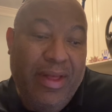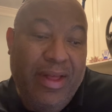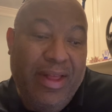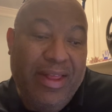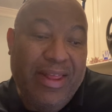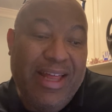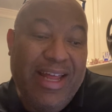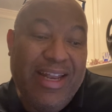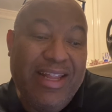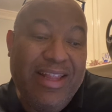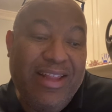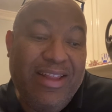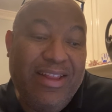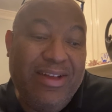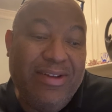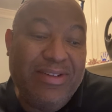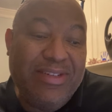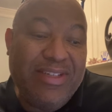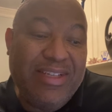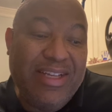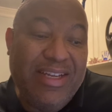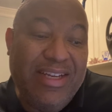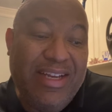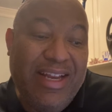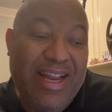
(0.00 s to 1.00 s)
that in
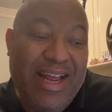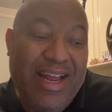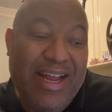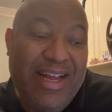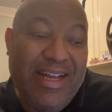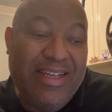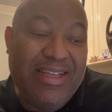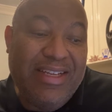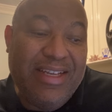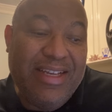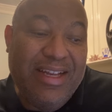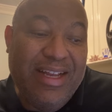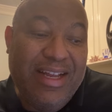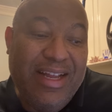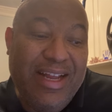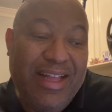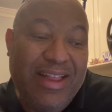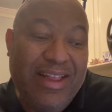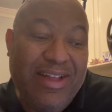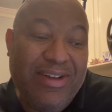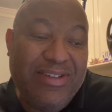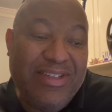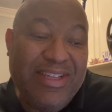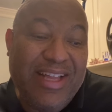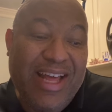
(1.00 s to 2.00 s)

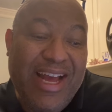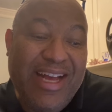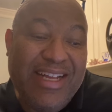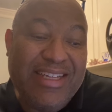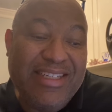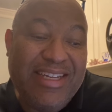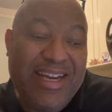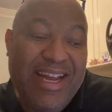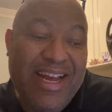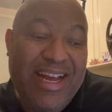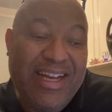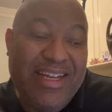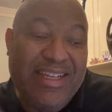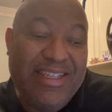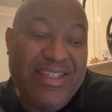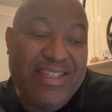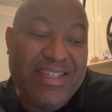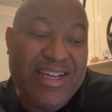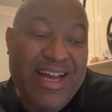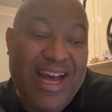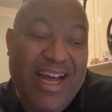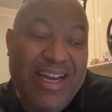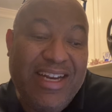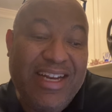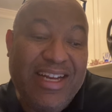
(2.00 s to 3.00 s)
those last days,
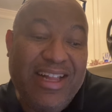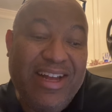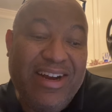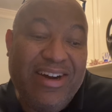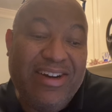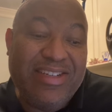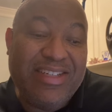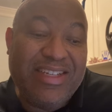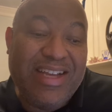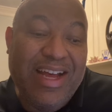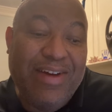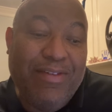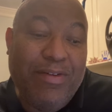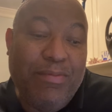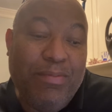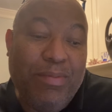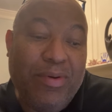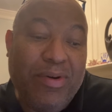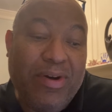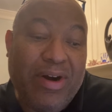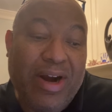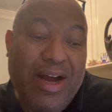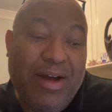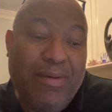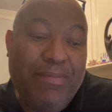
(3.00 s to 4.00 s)
God declares, "I will
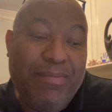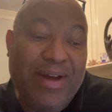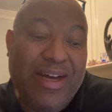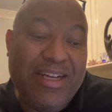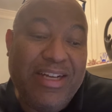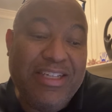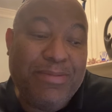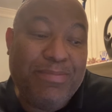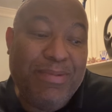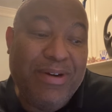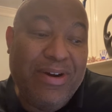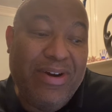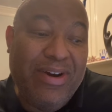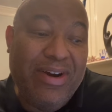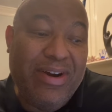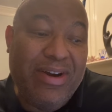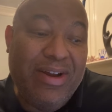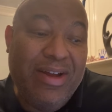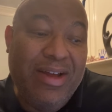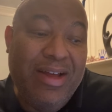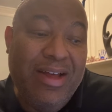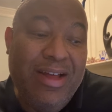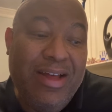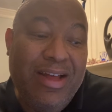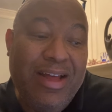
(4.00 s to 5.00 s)
pour out my Spirit
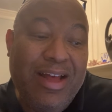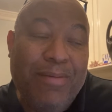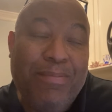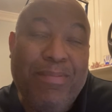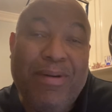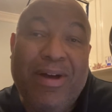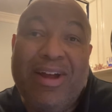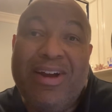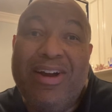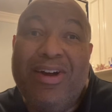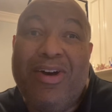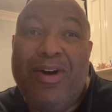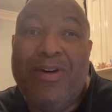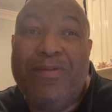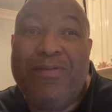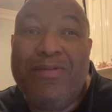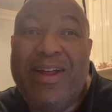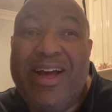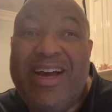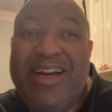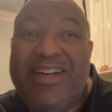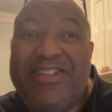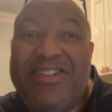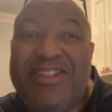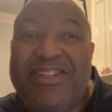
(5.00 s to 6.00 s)
upon all
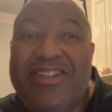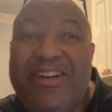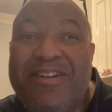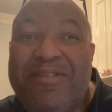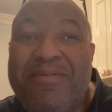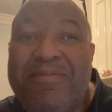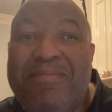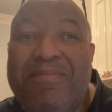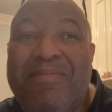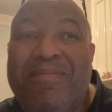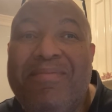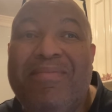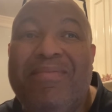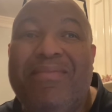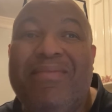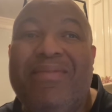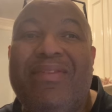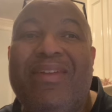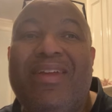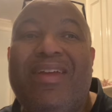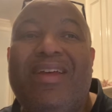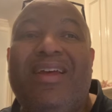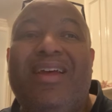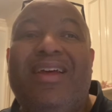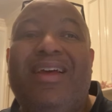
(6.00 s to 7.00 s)
flesh."
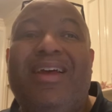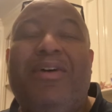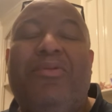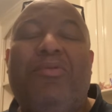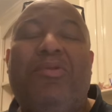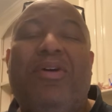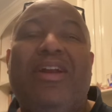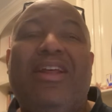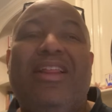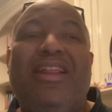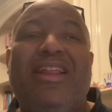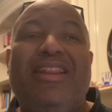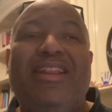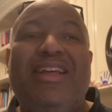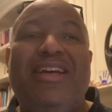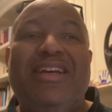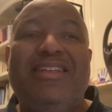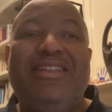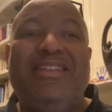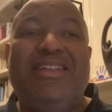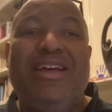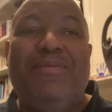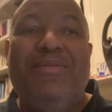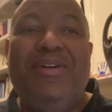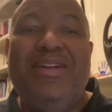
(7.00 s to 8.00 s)
One of the things
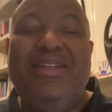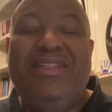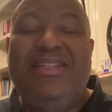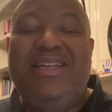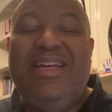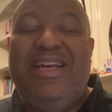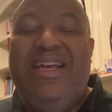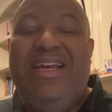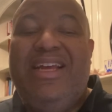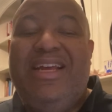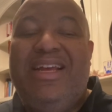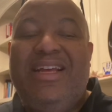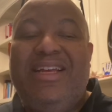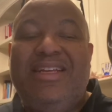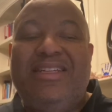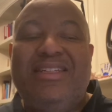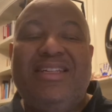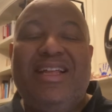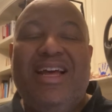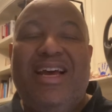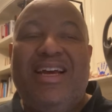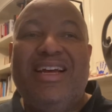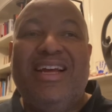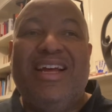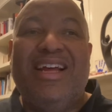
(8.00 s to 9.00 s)
that we see is
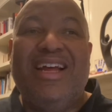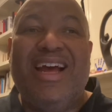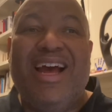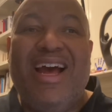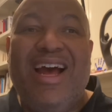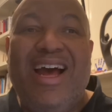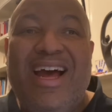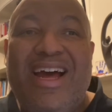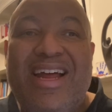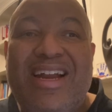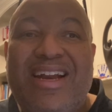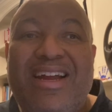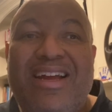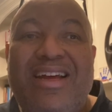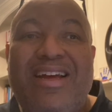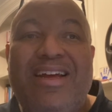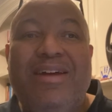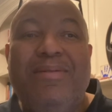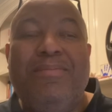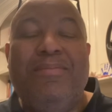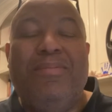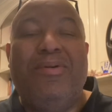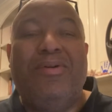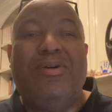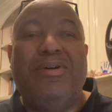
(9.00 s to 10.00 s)
that God
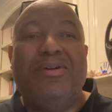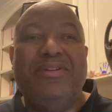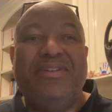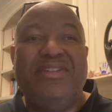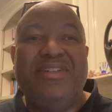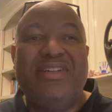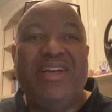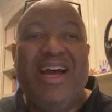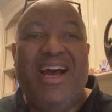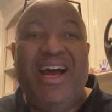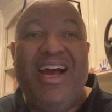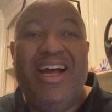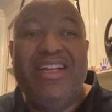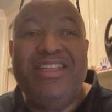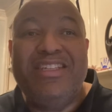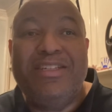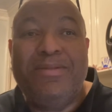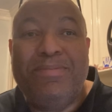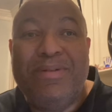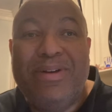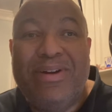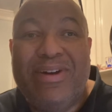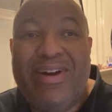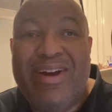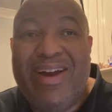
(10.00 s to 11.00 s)
pours God's
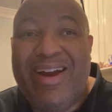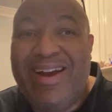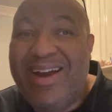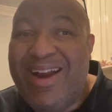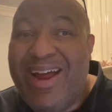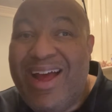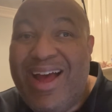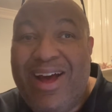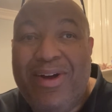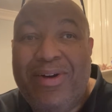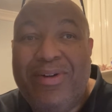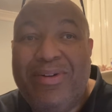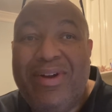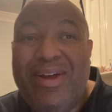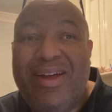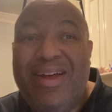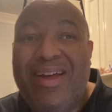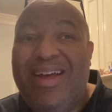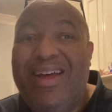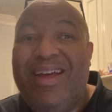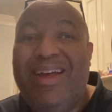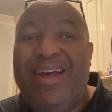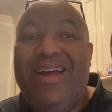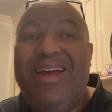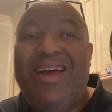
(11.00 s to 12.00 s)
Spirit out
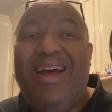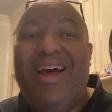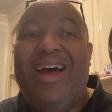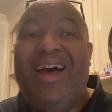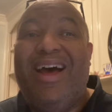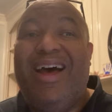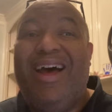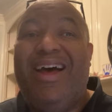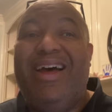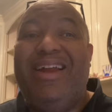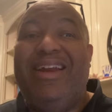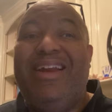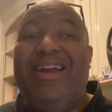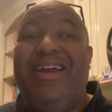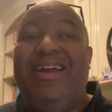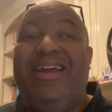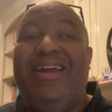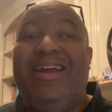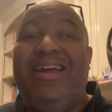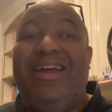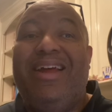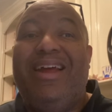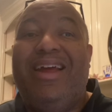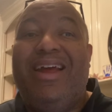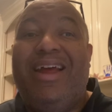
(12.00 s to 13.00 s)
on
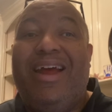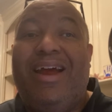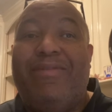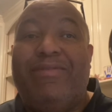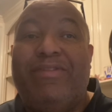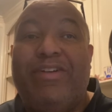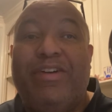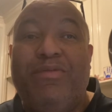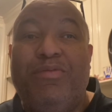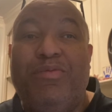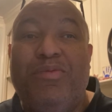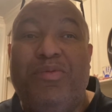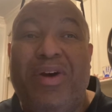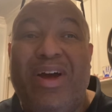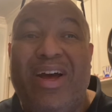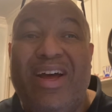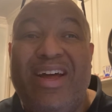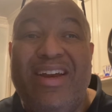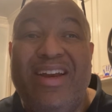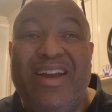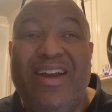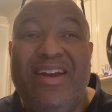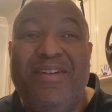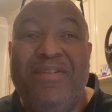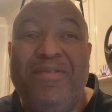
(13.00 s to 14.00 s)

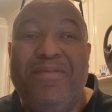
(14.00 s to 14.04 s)
everyone.